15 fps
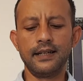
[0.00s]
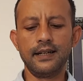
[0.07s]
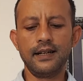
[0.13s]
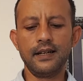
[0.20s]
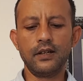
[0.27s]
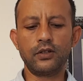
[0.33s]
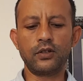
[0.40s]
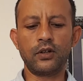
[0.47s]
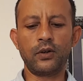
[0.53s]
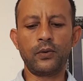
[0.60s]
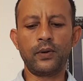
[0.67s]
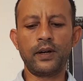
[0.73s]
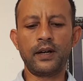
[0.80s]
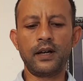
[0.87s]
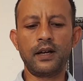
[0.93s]

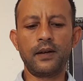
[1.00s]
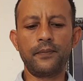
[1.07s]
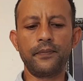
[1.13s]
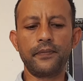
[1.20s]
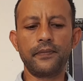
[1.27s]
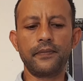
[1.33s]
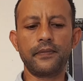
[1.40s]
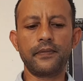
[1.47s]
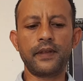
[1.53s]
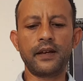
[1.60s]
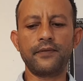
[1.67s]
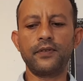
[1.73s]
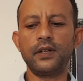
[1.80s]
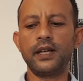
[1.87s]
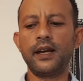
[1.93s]
So
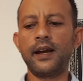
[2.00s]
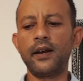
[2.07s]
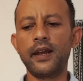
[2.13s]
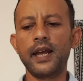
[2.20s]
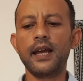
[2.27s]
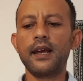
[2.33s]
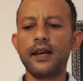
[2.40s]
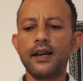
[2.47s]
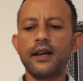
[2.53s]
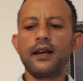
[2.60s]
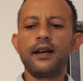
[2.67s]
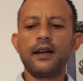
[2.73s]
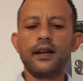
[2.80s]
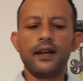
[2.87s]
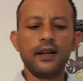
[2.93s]
thankfully I,
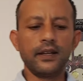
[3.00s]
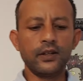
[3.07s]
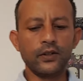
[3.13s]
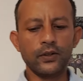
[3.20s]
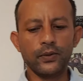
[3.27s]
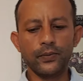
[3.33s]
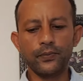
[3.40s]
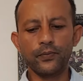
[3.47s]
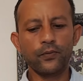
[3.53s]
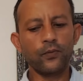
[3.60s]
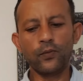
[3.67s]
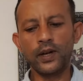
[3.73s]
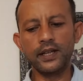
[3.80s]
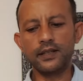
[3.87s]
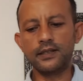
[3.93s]
you know,
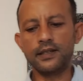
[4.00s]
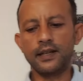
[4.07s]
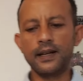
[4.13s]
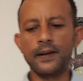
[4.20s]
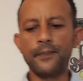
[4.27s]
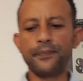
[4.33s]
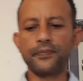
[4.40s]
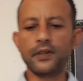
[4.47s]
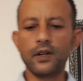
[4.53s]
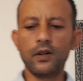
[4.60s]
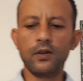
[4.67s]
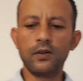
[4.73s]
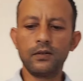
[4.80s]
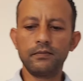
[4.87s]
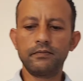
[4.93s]
went,
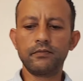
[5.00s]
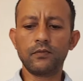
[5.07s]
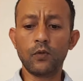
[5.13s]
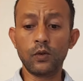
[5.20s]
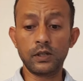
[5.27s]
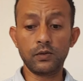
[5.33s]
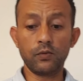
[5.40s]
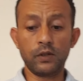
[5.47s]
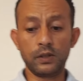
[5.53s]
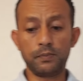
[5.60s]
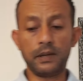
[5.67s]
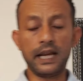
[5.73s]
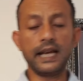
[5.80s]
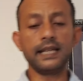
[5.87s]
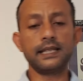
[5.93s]
was
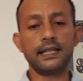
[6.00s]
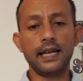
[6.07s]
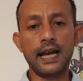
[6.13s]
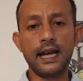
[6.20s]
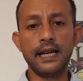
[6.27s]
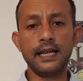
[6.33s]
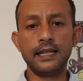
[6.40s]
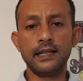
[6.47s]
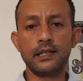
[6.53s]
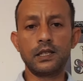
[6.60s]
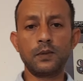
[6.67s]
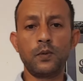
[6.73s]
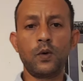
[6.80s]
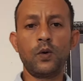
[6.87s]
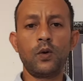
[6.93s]
placed in this
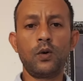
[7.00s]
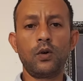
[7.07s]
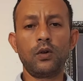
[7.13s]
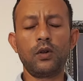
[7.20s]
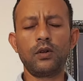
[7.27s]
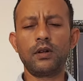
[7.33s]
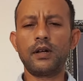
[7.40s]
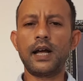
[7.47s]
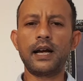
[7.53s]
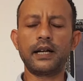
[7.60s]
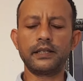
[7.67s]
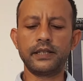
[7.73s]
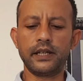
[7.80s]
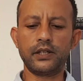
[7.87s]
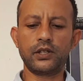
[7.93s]
small
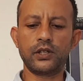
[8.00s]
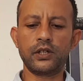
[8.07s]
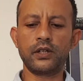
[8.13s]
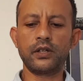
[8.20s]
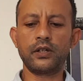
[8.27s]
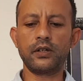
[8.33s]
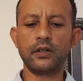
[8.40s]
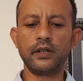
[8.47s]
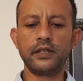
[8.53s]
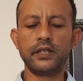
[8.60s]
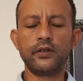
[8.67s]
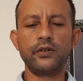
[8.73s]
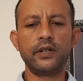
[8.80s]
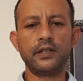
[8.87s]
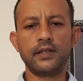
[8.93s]
architecture
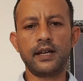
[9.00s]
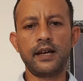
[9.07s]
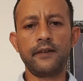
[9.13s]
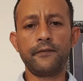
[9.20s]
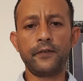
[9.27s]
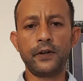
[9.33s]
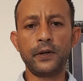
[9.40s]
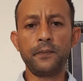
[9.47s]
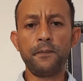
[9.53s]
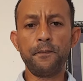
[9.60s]
interior design firm.